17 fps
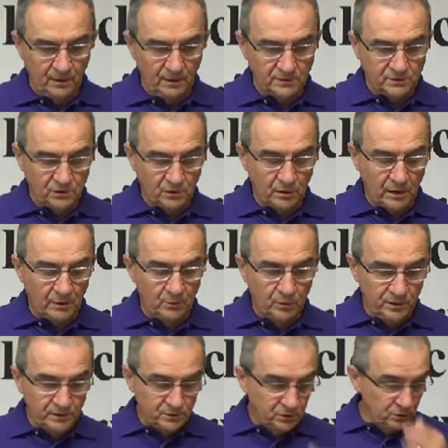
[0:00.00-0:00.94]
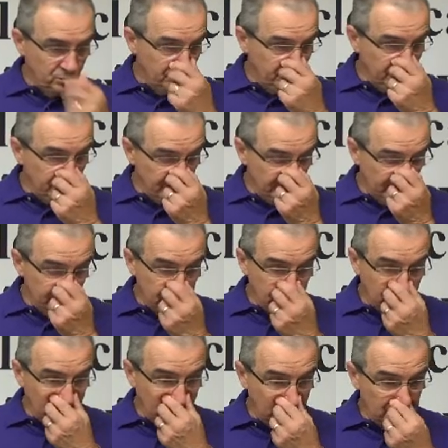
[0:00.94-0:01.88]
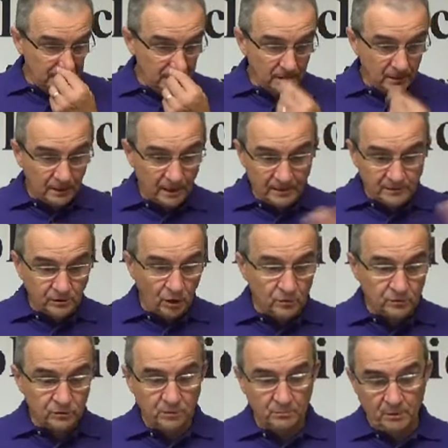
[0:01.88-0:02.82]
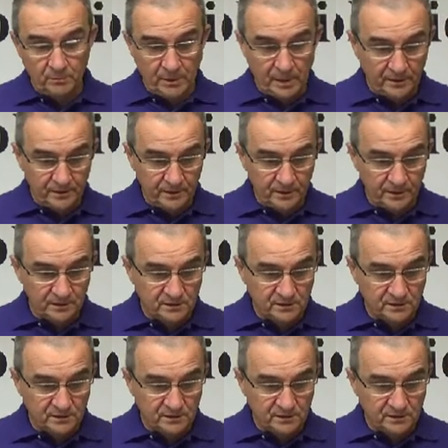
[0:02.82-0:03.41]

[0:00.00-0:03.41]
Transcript: And so I went to him and, and, and uh, I talked to him about it.